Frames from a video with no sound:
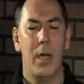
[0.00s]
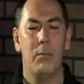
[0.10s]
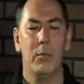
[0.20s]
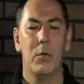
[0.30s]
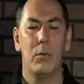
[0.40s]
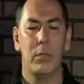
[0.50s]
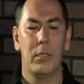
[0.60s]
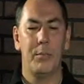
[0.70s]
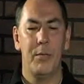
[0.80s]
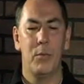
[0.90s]
And we'll go a
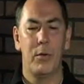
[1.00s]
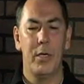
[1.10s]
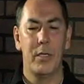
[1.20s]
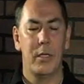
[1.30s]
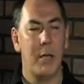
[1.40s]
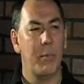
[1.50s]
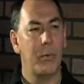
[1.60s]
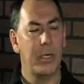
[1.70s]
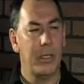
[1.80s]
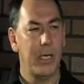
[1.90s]
little bit more into that, but we're
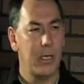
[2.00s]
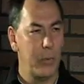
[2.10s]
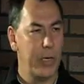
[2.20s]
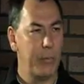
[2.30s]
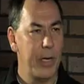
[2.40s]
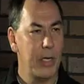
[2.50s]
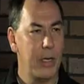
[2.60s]
going to take a quick break.